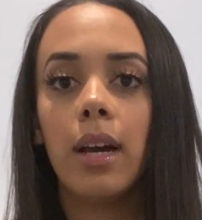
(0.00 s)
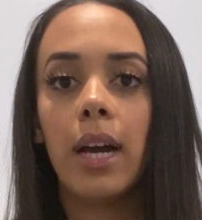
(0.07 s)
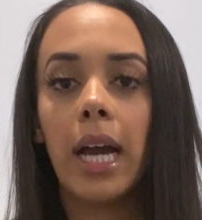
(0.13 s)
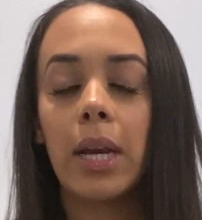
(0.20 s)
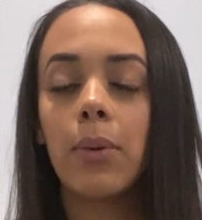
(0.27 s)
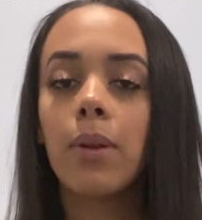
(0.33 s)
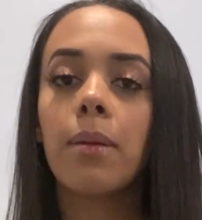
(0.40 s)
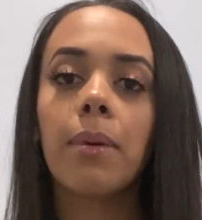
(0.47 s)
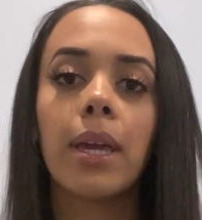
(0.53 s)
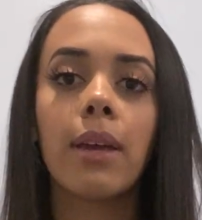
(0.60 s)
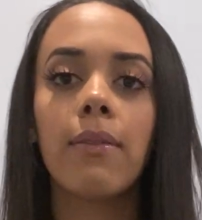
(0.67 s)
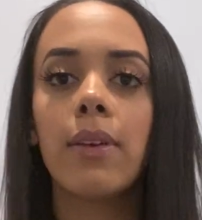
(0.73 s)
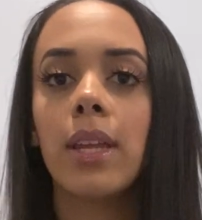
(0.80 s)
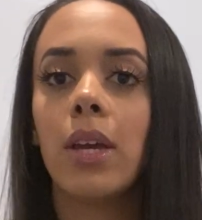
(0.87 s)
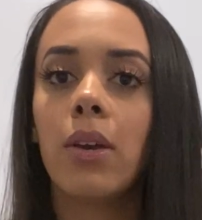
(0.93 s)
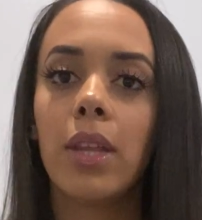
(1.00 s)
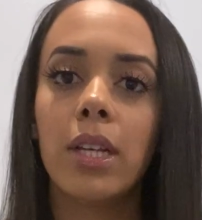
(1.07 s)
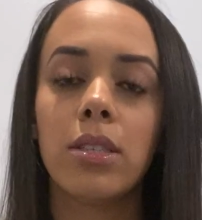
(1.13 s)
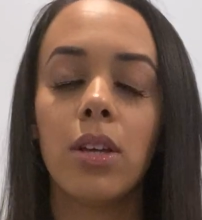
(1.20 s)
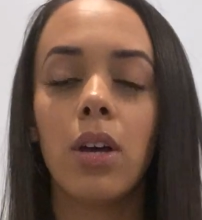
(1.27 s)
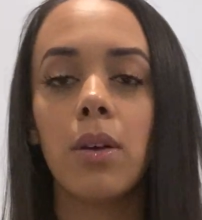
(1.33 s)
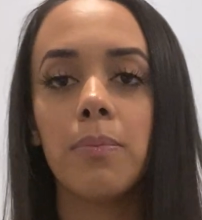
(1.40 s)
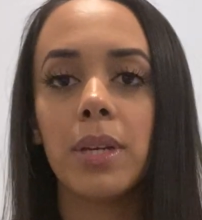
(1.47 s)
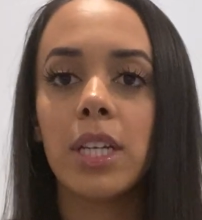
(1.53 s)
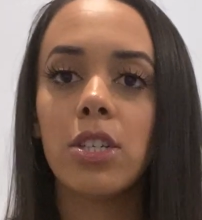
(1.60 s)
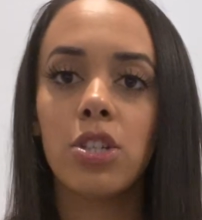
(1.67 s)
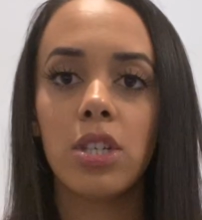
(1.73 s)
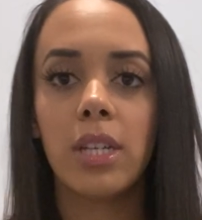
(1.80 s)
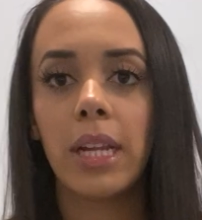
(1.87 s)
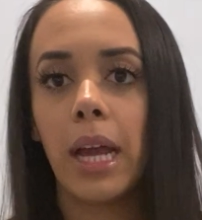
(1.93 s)
to make a video that's all
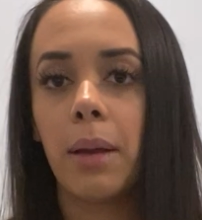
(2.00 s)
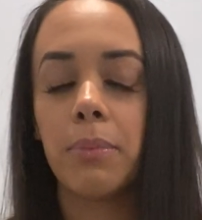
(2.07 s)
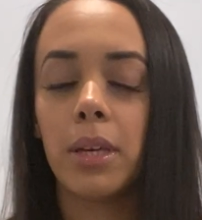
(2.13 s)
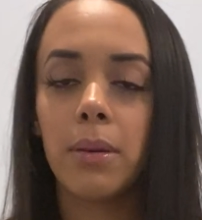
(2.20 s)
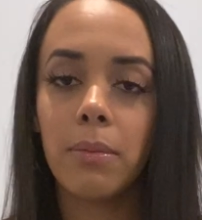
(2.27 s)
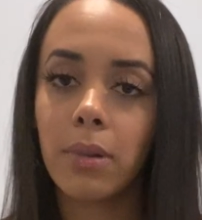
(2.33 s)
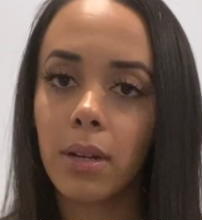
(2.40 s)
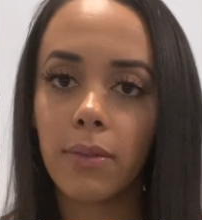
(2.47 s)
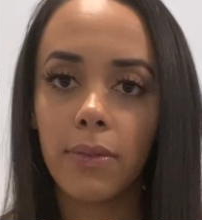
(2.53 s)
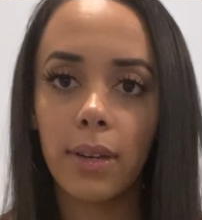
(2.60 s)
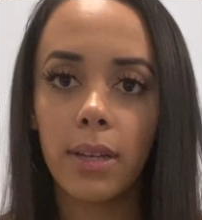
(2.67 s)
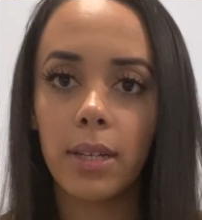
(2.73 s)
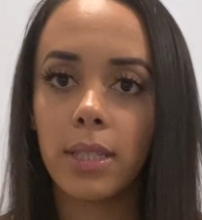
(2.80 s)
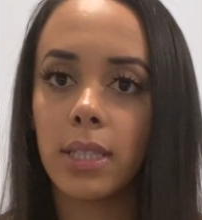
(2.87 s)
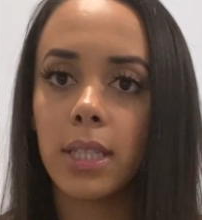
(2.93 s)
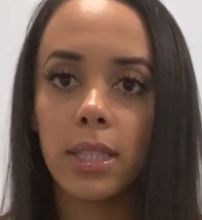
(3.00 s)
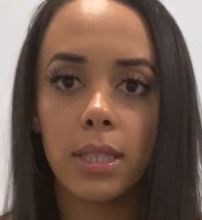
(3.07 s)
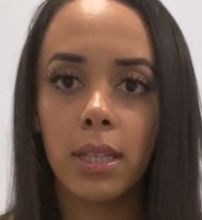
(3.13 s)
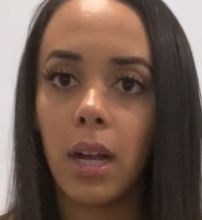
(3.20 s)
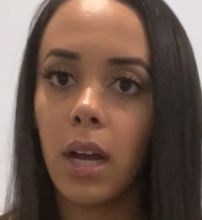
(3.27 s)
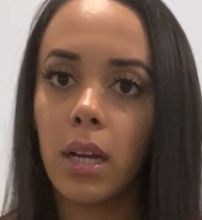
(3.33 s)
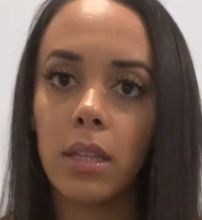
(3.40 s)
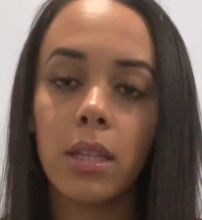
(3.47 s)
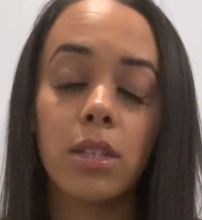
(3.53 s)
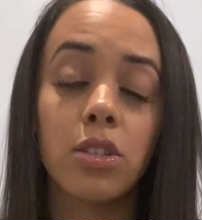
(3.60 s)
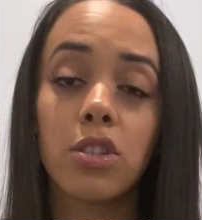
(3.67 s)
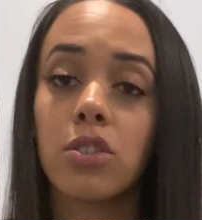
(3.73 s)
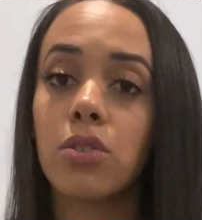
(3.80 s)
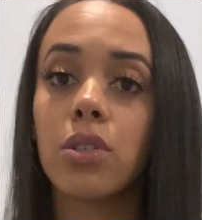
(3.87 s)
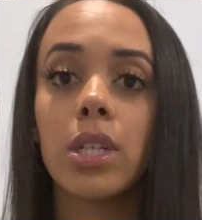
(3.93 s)
peachy and happy and perfect, because it's not. The
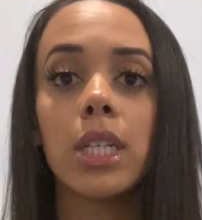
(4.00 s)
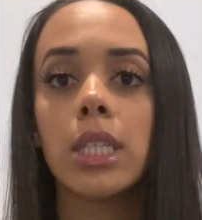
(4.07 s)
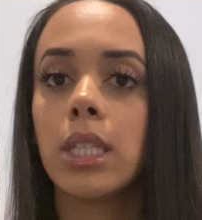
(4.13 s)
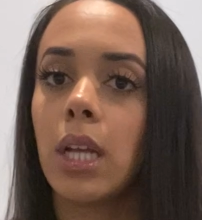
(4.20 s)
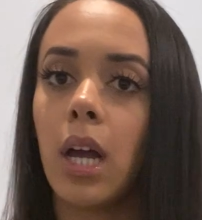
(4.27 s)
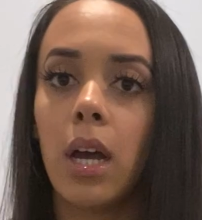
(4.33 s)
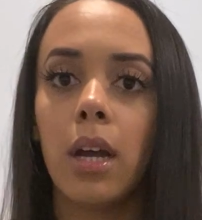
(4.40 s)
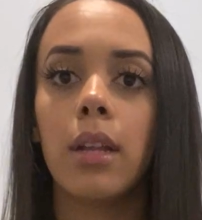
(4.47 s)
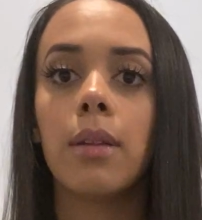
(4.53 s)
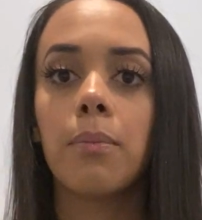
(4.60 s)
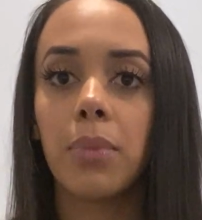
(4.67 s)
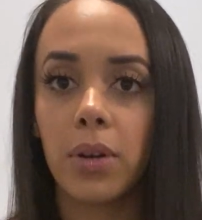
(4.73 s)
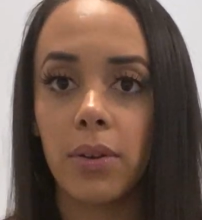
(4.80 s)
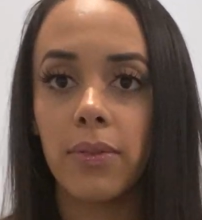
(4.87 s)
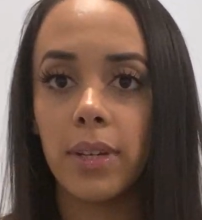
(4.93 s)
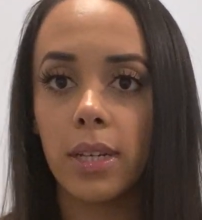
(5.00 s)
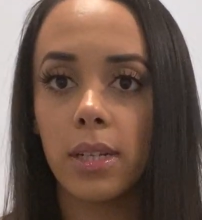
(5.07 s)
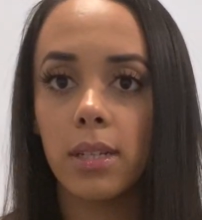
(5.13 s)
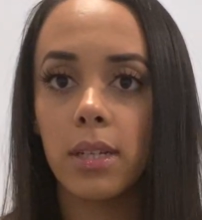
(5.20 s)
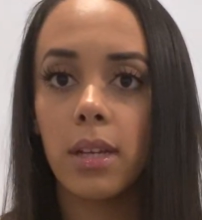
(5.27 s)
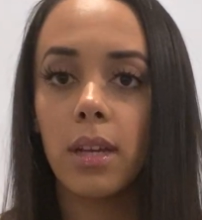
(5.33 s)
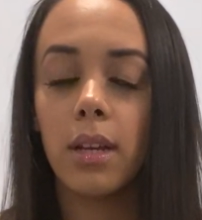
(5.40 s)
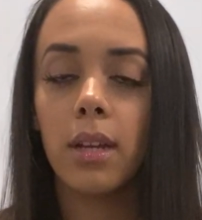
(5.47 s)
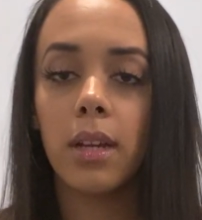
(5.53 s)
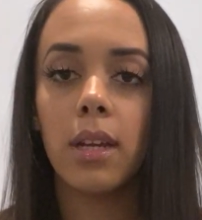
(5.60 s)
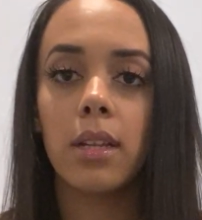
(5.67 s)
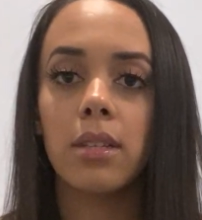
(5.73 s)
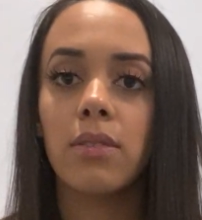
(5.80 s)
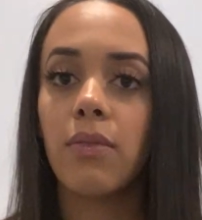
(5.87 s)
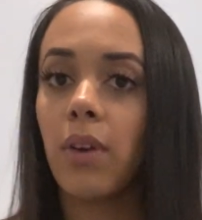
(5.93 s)
surgery is not perfect. It
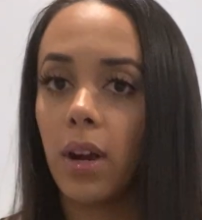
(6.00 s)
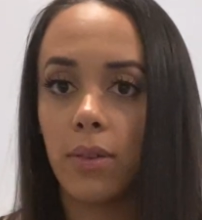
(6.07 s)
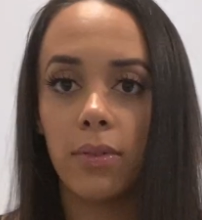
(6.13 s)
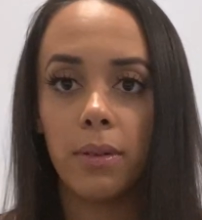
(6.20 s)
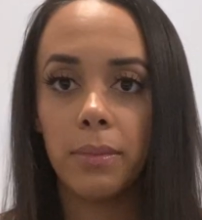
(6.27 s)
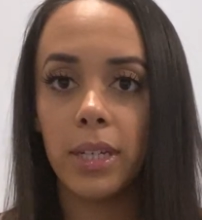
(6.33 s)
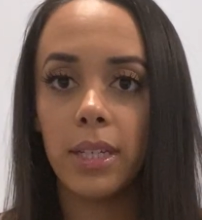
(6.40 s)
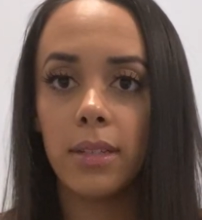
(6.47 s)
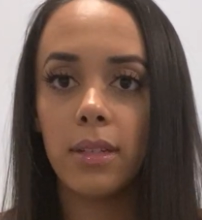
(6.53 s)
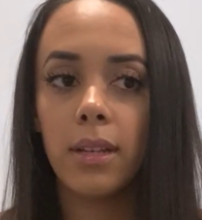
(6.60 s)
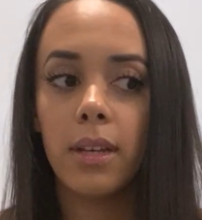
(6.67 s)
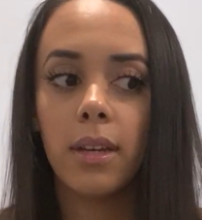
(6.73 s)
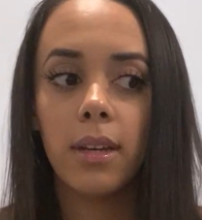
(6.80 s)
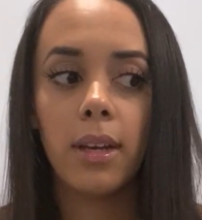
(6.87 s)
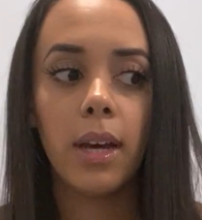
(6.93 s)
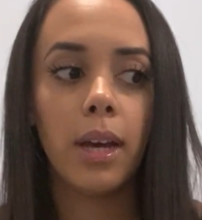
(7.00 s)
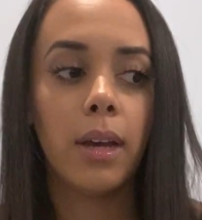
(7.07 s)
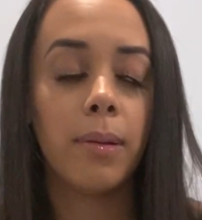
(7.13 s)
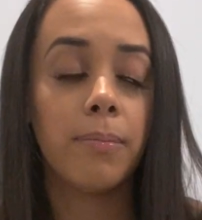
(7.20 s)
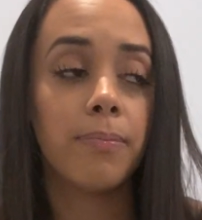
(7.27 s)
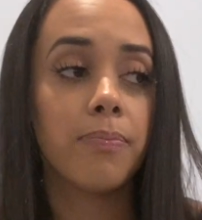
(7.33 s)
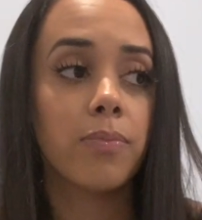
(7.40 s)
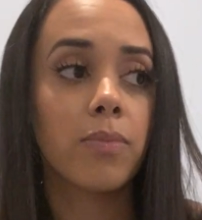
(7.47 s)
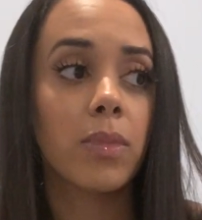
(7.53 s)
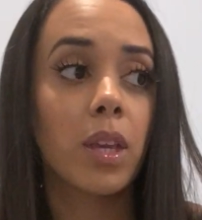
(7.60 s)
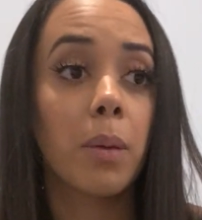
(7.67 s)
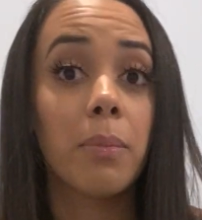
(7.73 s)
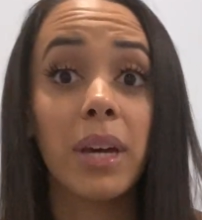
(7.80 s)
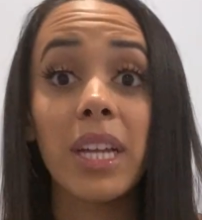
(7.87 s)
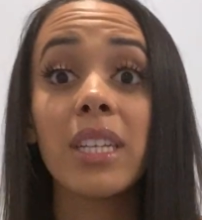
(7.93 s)
is far from it.
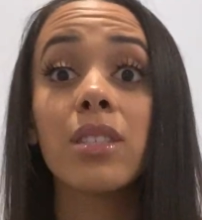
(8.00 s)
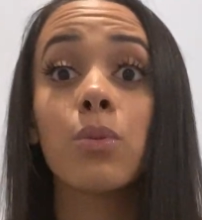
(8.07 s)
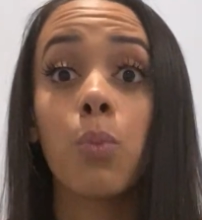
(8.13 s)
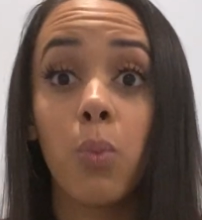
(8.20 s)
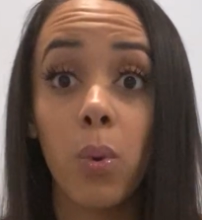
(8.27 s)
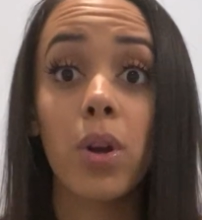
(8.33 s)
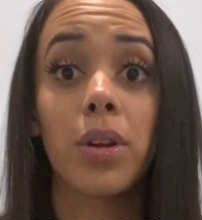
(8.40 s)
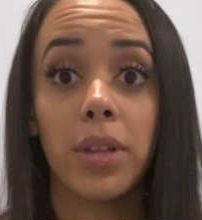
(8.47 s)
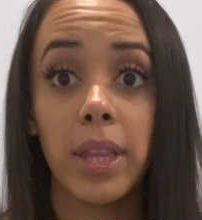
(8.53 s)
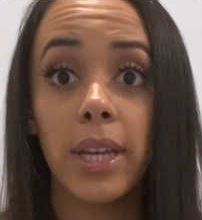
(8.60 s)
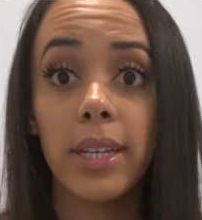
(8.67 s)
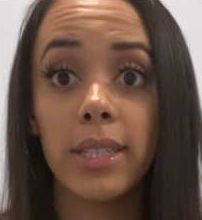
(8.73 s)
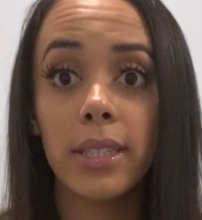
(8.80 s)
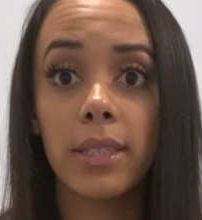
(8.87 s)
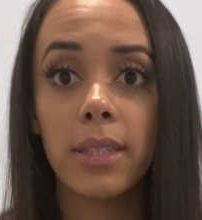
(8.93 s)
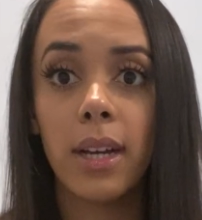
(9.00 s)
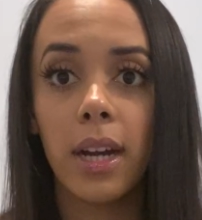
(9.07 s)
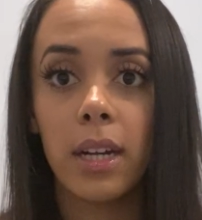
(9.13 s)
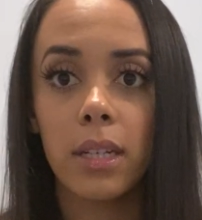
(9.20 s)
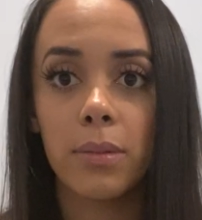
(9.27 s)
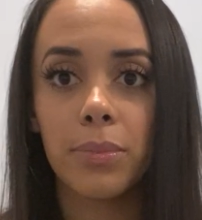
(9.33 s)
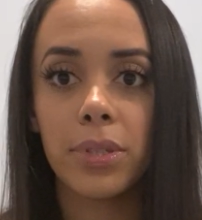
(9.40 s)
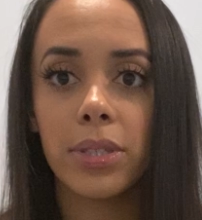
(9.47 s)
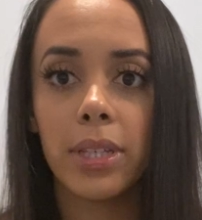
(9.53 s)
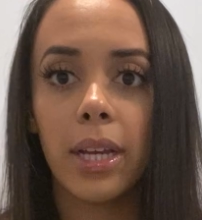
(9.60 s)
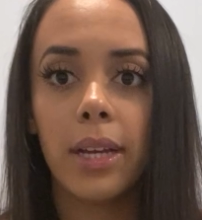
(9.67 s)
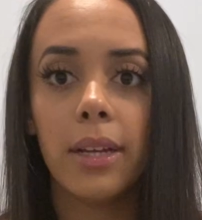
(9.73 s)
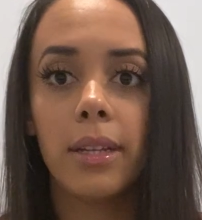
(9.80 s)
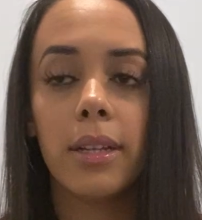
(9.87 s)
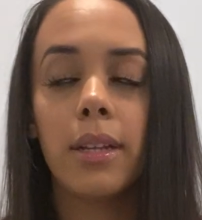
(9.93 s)
But it's worth it
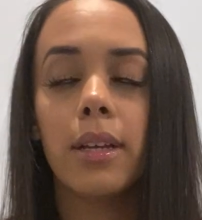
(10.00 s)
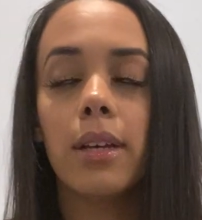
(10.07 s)
100%.